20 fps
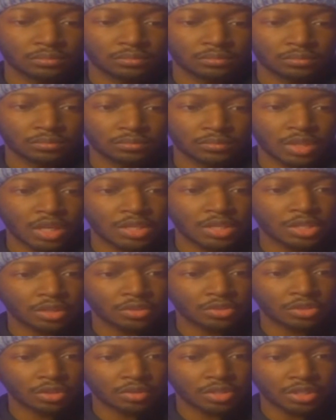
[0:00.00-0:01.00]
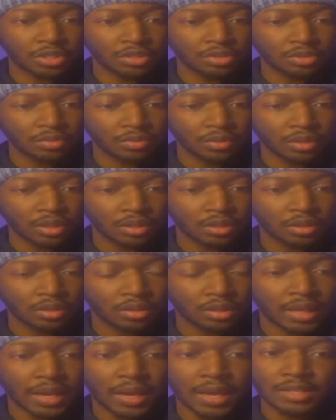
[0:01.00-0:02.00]
is she? So she's a queen.
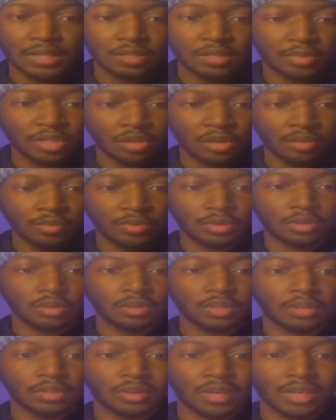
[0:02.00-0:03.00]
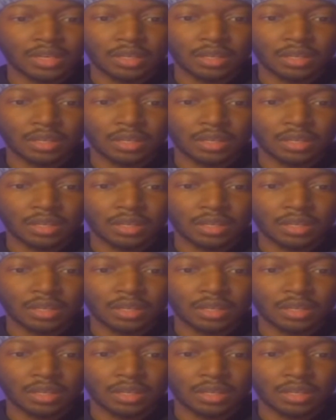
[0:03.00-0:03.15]
That has to be comical then, right?